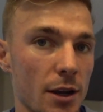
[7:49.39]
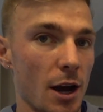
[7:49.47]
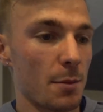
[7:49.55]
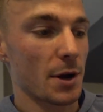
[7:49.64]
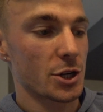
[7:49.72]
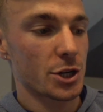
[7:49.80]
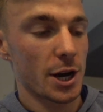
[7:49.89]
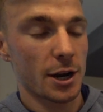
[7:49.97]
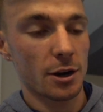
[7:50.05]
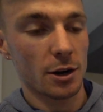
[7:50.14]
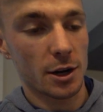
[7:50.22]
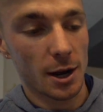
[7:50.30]
Got my
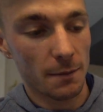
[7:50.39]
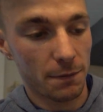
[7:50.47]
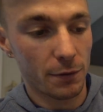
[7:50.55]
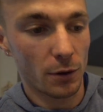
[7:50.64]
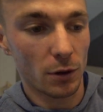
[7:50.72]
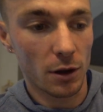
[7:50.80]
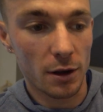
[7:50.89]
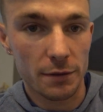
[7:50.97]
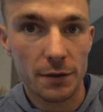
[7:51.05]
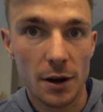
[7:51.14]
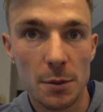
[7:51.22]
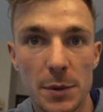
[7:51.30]
shaker cup full of
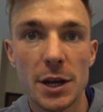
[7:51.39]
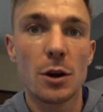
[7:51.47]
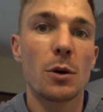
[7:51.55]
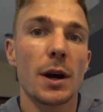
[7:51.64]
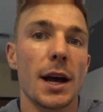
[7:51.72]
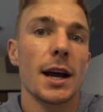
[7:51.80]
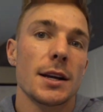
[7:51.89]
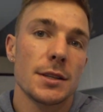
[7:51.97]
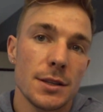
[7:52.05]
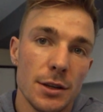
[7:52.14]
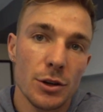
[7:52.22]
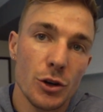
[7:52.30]
Amino
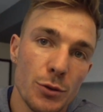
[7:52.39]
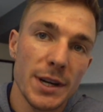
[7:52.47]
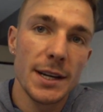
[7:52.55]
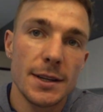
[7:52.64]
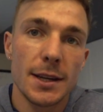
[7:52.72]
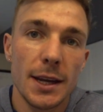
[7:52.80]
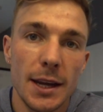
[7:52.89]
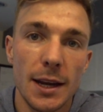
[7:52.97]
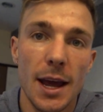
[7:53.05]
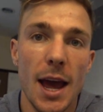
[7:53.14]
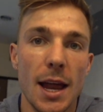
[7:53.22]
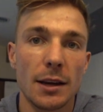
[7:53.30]
X,
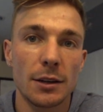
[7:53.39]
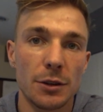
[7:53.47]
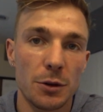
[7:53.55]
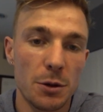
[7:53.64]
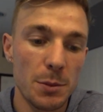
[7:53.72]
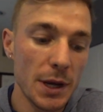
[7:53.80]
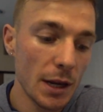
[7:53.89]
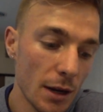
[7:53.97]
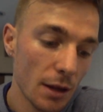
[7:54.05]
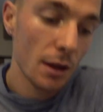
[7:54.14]
creatine, and glutamine.